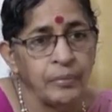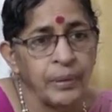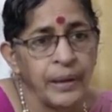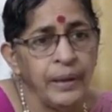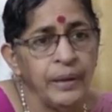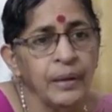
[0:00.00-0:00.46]

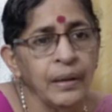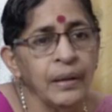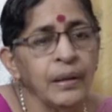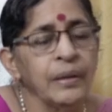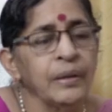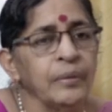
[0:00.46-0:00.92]
be
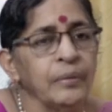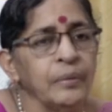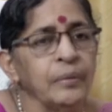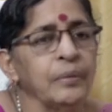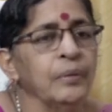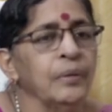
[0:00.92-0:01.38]

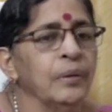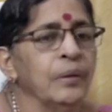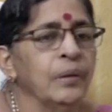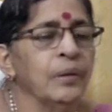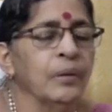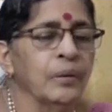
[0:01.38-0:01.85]
to
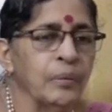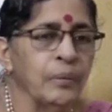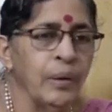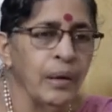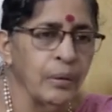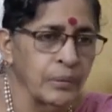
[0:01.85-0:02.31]

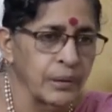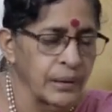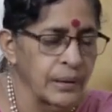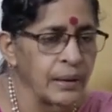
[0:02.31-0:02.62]
rule out